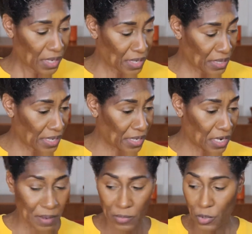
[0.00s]
And then
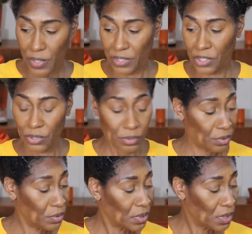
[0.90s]
I'm going
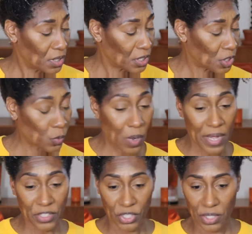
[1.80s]
to
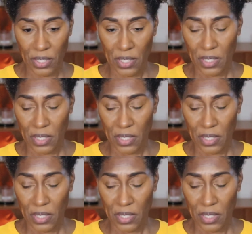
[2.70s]
swatch